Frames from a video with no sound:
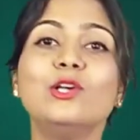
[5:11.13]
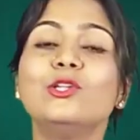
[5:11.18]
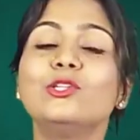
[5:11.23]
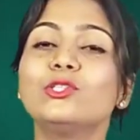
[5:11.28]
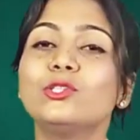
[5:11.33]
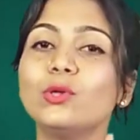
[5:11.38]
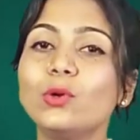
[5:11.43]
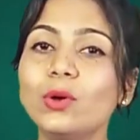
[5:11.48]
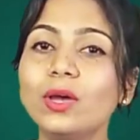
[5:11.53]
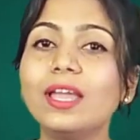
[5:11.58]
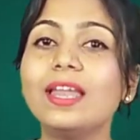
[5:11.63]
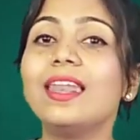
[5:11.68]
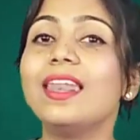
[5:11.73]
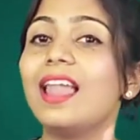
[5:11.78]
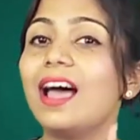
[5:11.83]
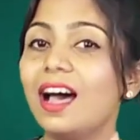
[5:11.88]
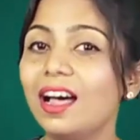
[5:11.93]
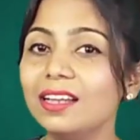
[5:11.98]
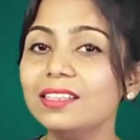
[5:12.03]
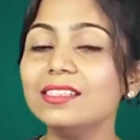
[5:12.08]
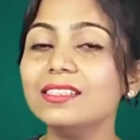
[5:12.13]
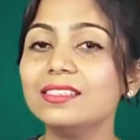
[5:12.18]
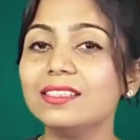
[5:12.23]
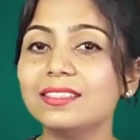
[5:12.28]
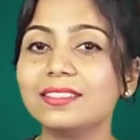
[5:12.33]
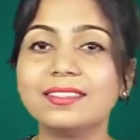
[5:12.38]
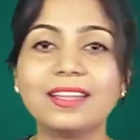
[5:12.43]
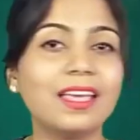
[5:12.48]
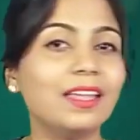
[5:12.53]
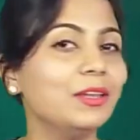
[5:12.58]
So in large
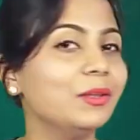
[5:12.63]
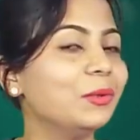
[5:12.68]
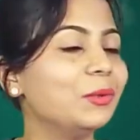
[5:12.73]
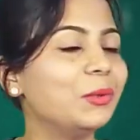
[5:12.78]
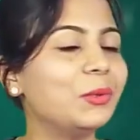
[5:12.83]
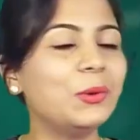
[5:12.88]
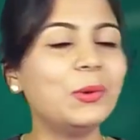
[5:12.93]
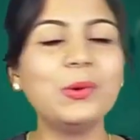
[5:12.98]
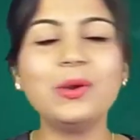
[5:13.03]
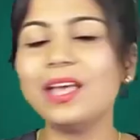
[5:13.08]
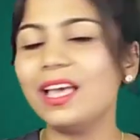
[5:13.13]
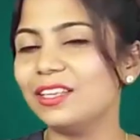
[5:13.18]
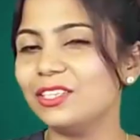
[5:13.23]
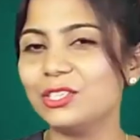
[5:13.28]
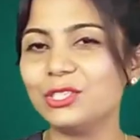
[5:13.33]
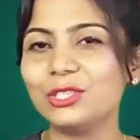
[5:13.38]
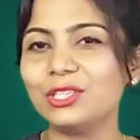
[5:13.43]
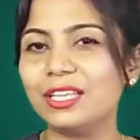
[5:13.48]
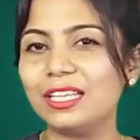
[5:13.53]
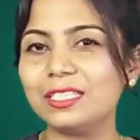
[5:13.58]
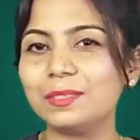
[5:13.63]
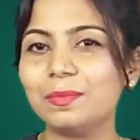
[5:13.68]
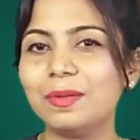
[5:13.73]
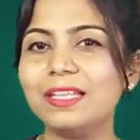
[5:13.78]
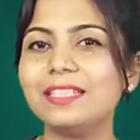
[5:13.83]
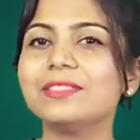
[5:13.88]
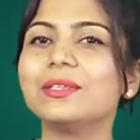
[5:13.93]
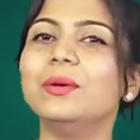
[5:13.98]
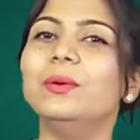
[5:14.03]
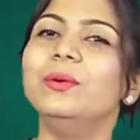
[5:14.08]
intestine, no digestion takes
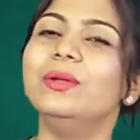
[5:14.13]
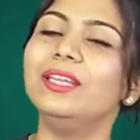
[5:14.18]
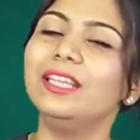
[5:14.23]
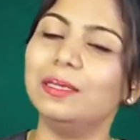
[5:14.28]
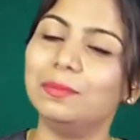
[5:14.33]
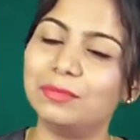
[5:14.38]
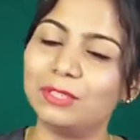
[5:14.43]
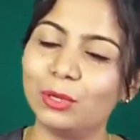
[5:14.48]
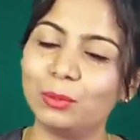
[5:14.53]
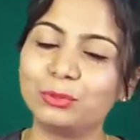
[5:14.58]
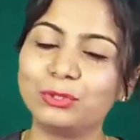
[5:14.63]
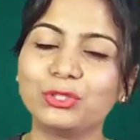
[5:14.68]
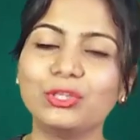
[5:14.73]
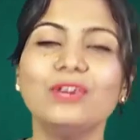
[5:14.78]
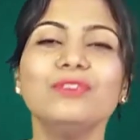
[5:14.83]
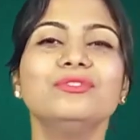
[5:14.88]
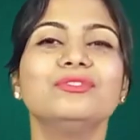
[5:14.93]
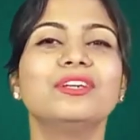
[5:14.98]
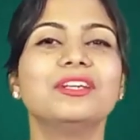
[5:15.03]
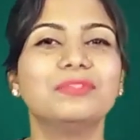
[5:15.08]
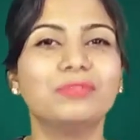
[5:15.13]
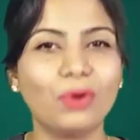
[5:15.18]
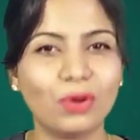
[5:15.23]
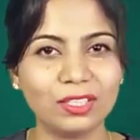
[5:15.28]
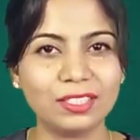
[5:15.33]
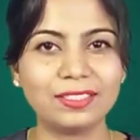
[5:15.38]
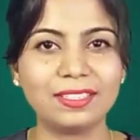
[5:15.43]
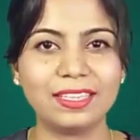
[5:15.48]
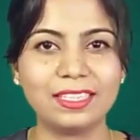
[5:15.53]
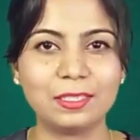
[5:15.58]
place, only absorption of
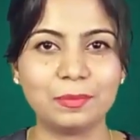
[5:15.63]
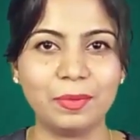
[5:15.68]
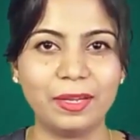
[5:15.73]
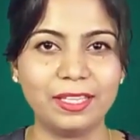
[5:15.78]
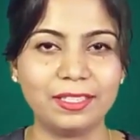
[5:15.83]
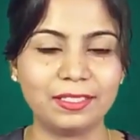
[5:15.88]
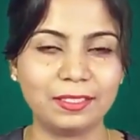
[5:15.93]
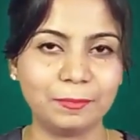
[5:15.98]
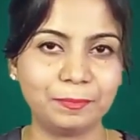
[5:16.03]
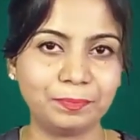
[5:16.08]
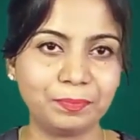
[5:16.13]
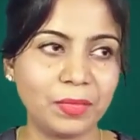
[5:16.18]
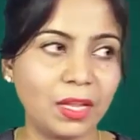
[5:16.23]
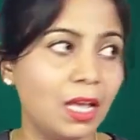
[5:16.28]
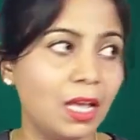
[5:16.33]
water takes place.